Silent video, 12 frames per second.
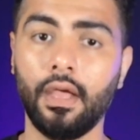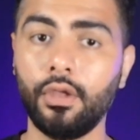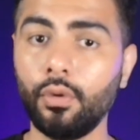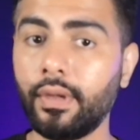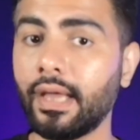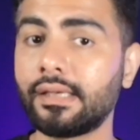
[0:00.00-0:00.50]

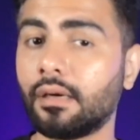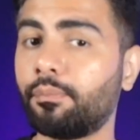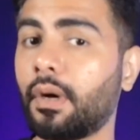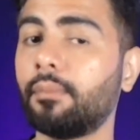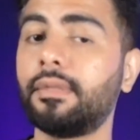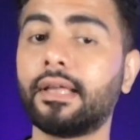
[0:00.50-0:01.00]
You get a
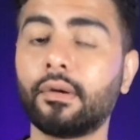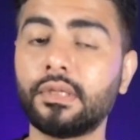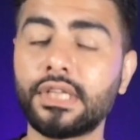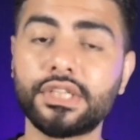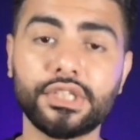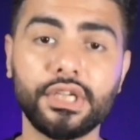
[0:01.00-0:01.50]
public
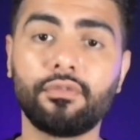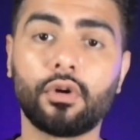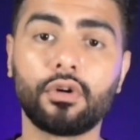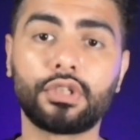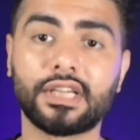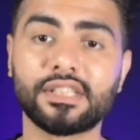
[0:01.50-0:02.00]
registry
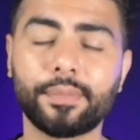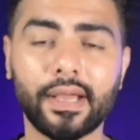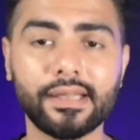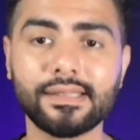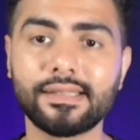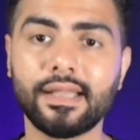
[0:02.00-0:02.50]
for
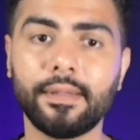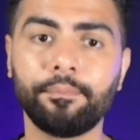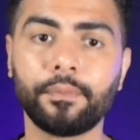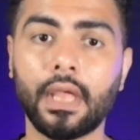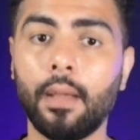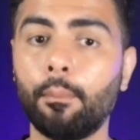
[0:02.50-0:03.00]
transparency,
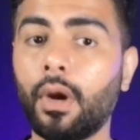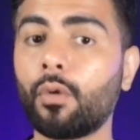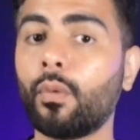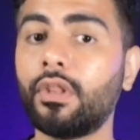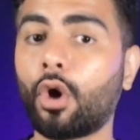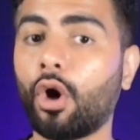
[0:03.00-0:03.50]
but
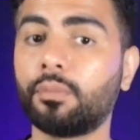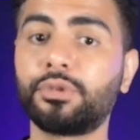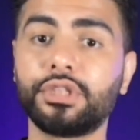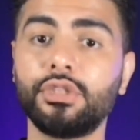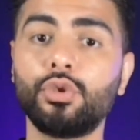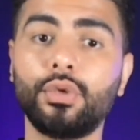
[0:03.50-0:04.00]
with the
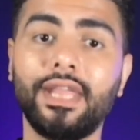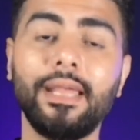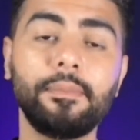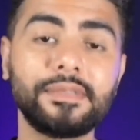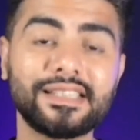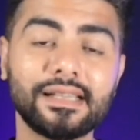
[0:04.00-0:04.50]
option to
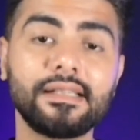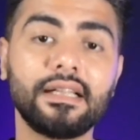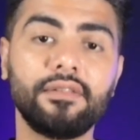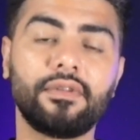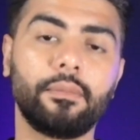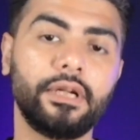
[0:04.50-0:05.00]
keep certain
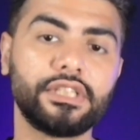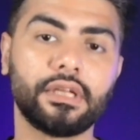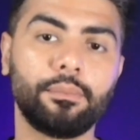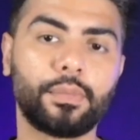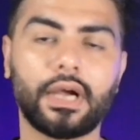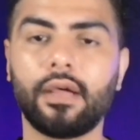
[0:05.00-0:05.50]

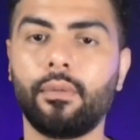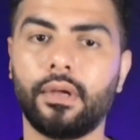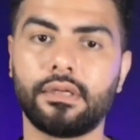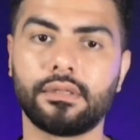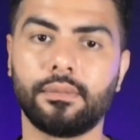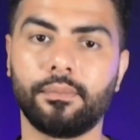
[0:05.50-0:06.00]
information
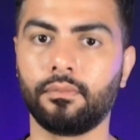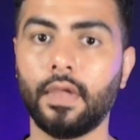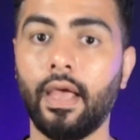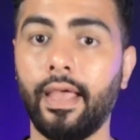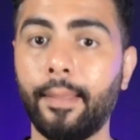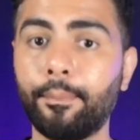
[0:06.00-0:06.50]
private.
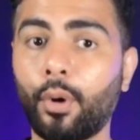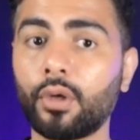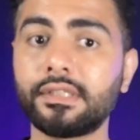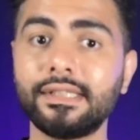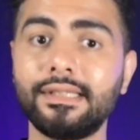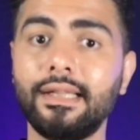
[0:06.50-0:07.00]

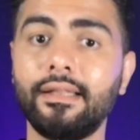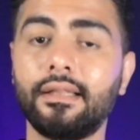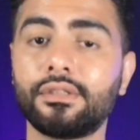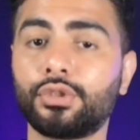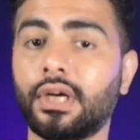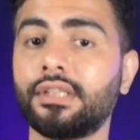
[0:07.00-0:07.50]
Importantly, the
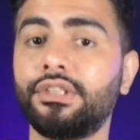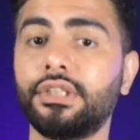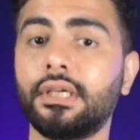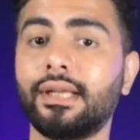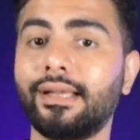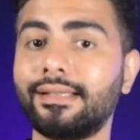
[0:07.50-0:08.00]

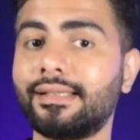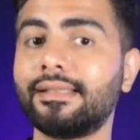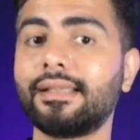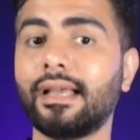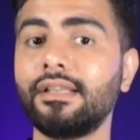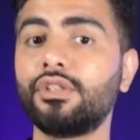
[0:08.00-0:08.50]
structure is
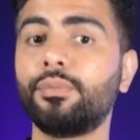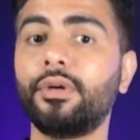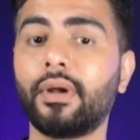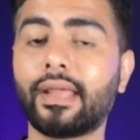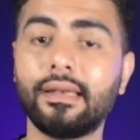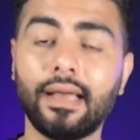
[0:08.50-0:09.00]
designed to be
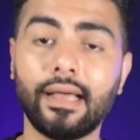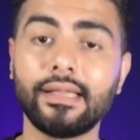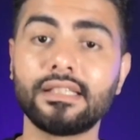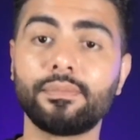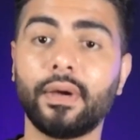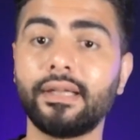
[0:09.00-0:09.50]

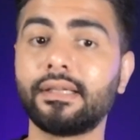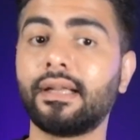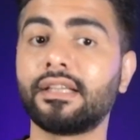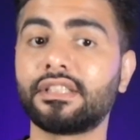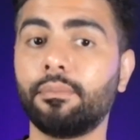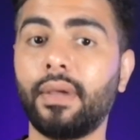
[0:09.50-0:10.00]
recognized by
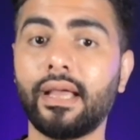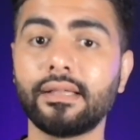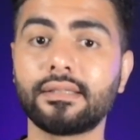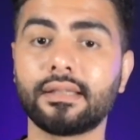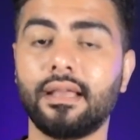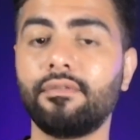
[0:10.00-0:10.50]
international
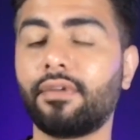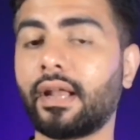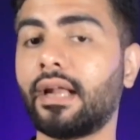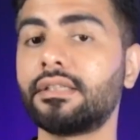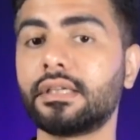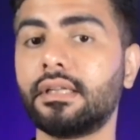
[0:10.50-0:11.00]
banks and
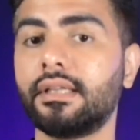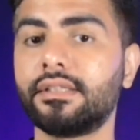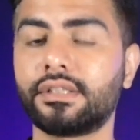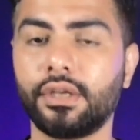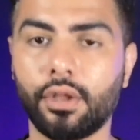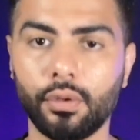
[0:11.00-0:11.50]
financial
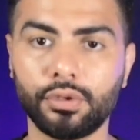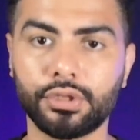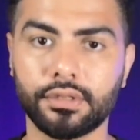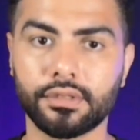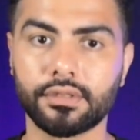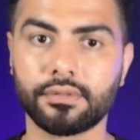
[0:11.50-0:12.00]

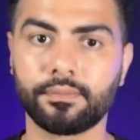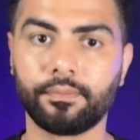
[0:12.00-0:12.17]
institutions,